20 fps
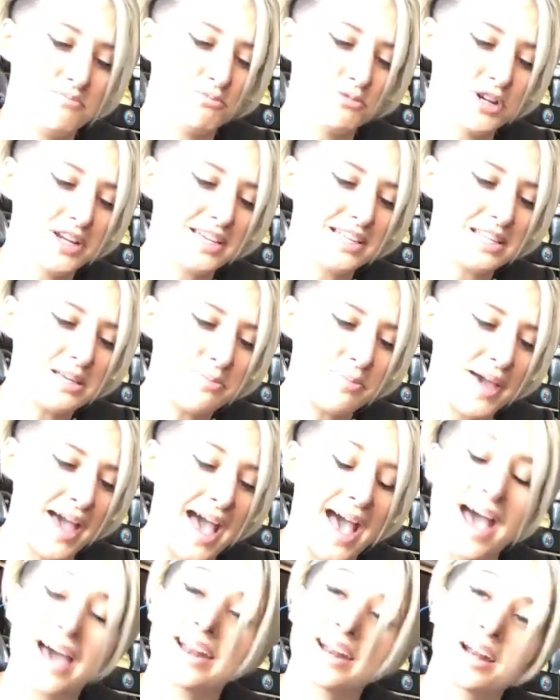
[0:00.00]
I'm really
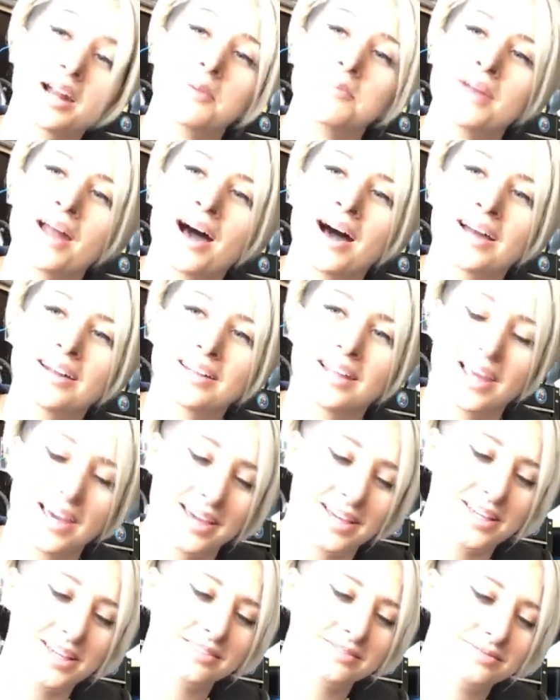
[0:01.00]
bad, and I'm not
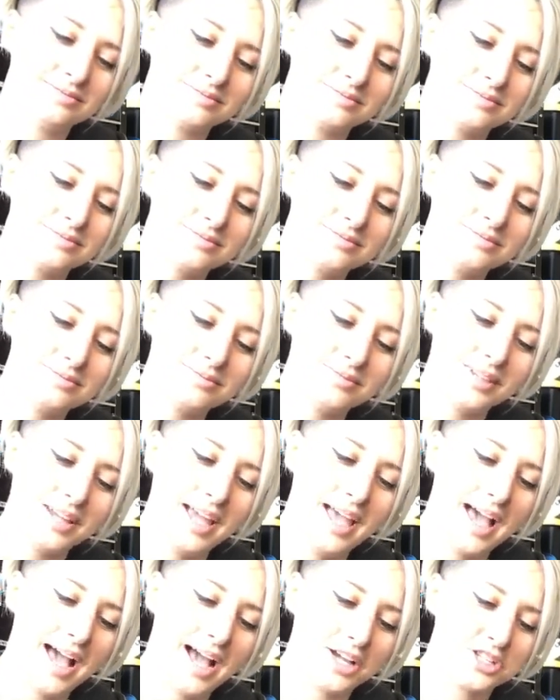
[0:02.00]
like
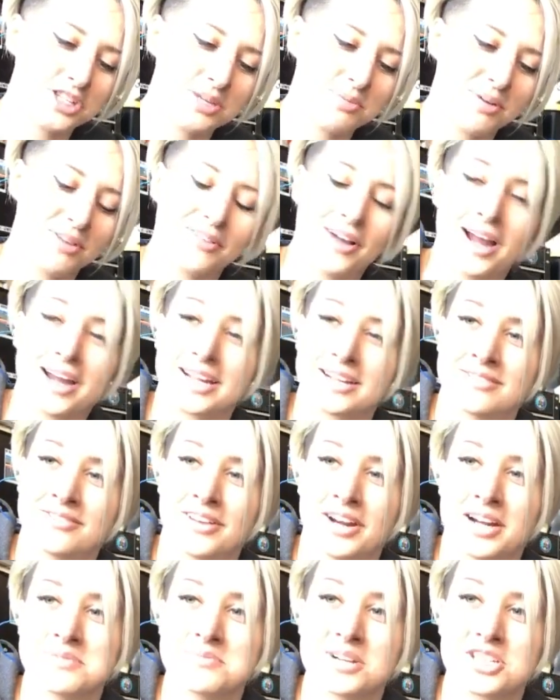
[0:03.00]
actually providing
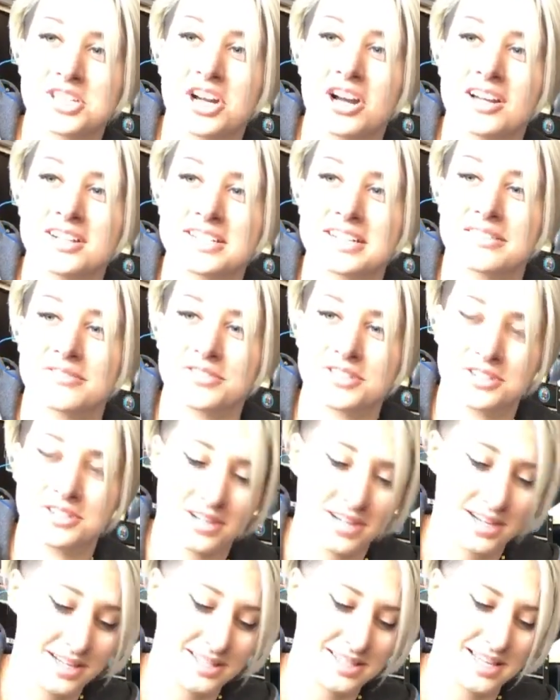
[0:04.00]
very much content for
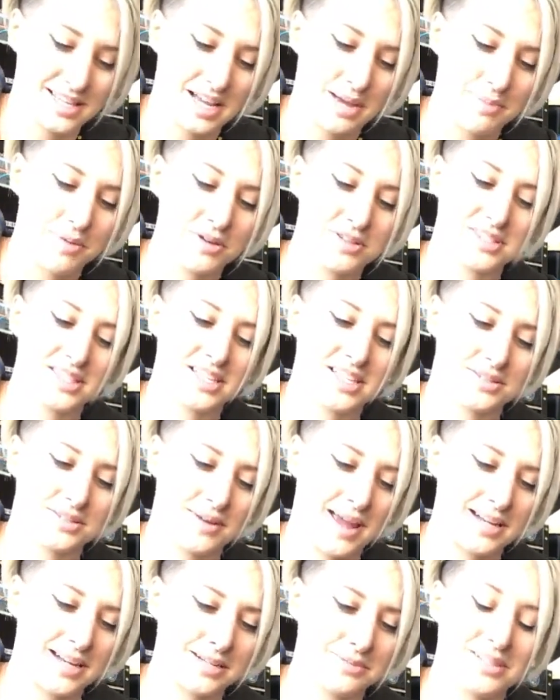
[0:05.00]
you guys. Like, I post things
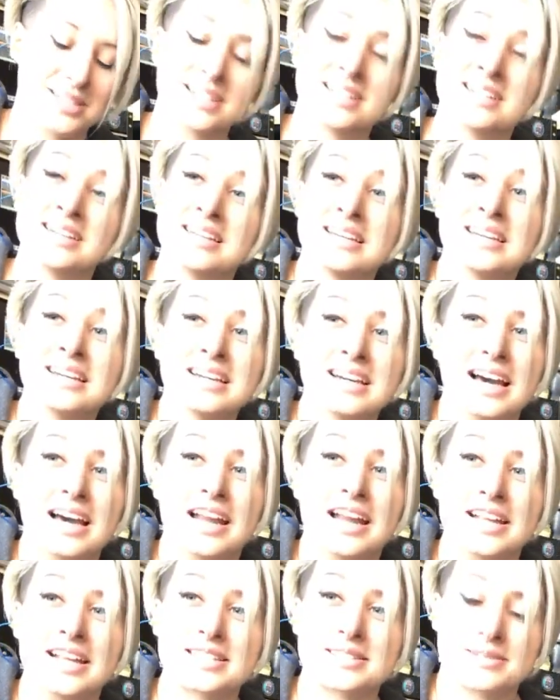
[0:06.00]
randomly,
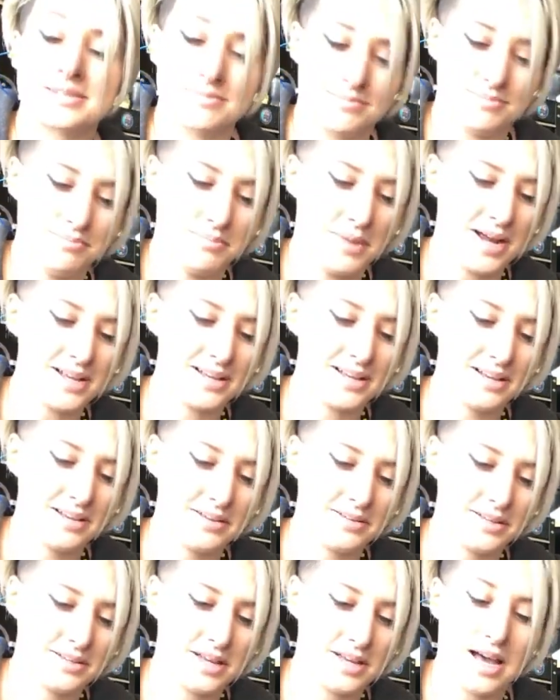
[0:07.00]
and it's
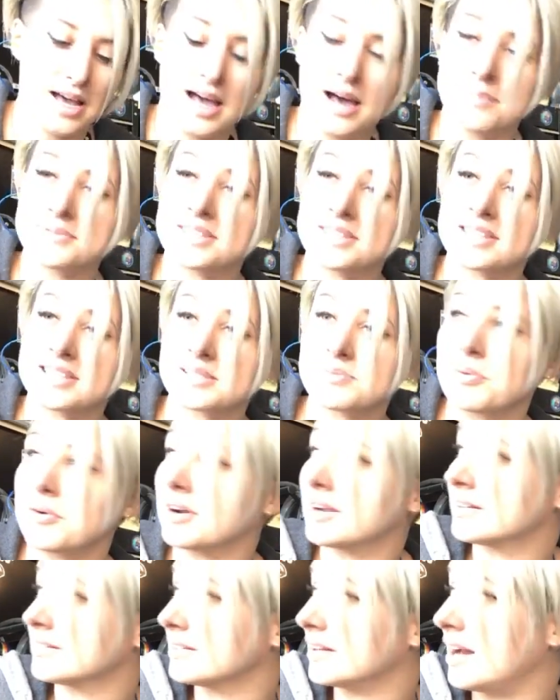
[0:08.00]
up to this
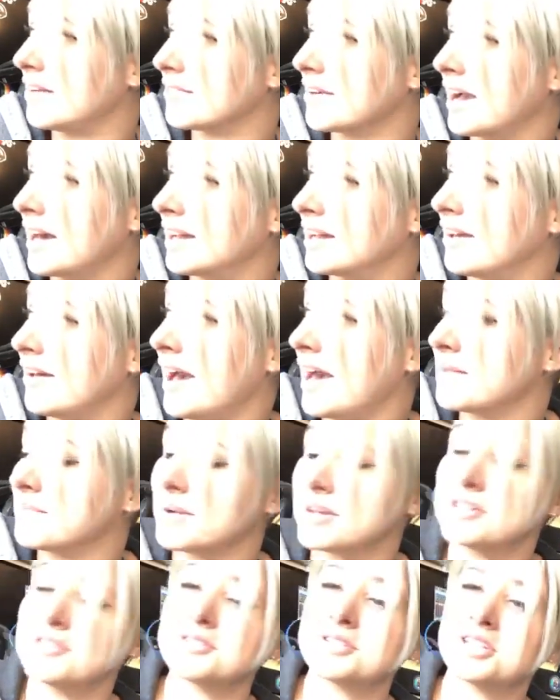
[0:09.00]
point, I've kind of had
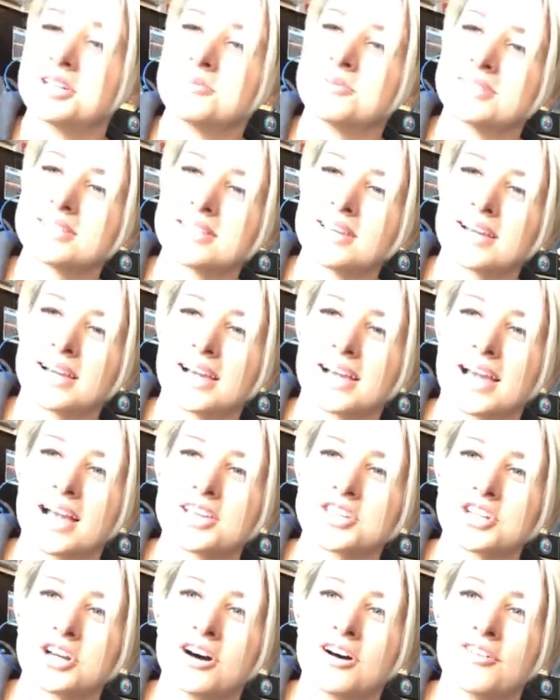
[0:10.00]
my YouTube as like a
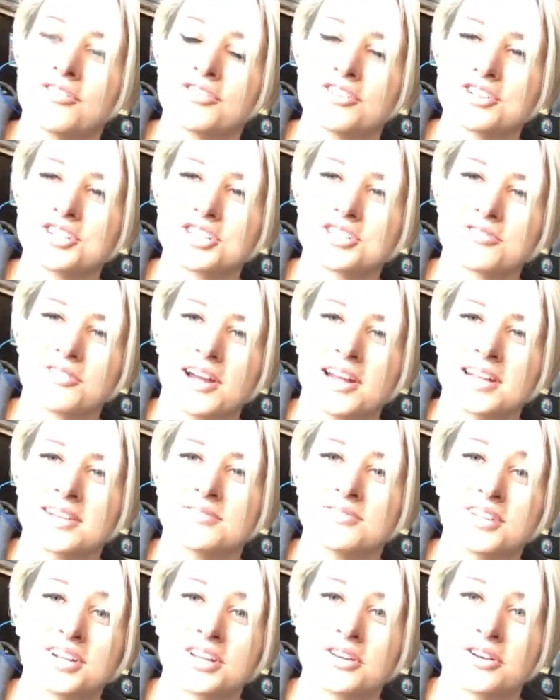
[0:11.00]
catch-all for just
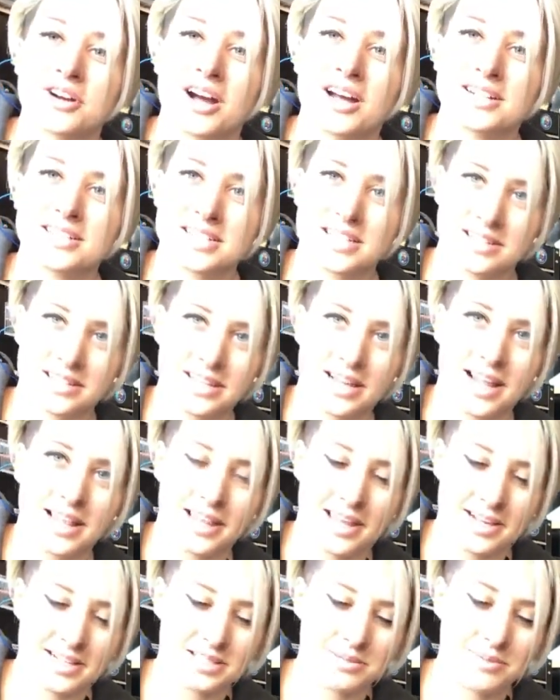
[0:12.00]
random video content that I
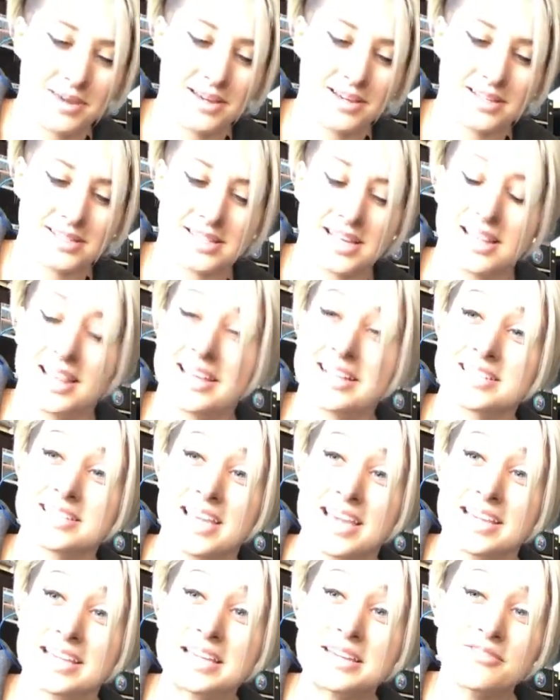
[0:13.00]
like to make because I like
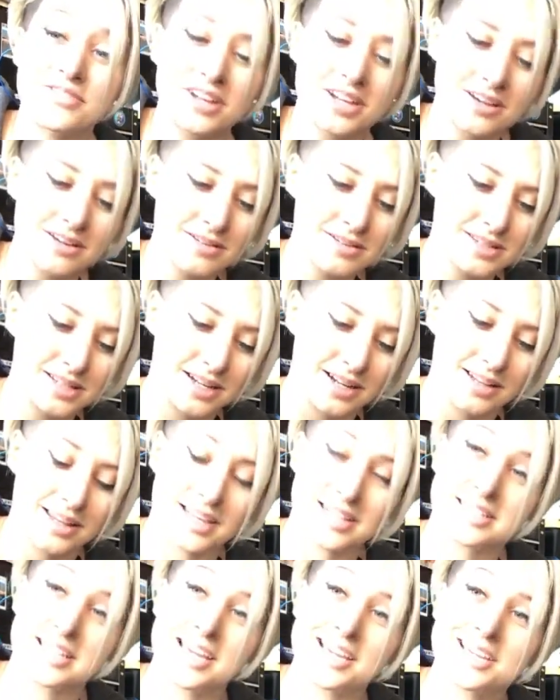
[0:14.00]
taking videos and I
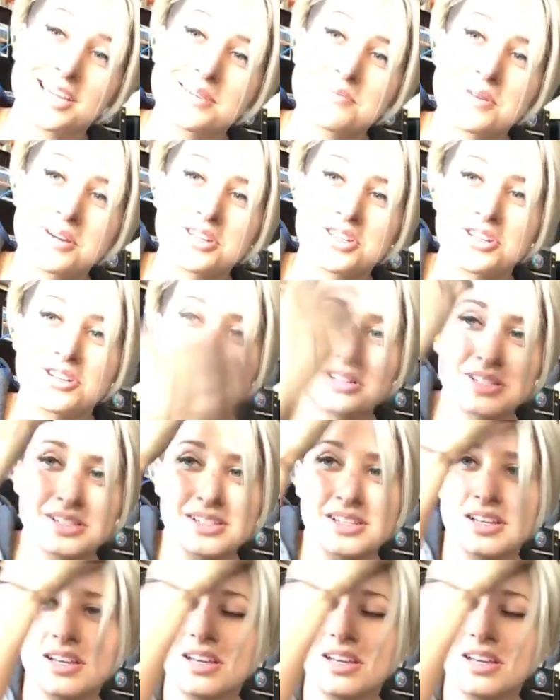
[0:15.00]
like taking pictures.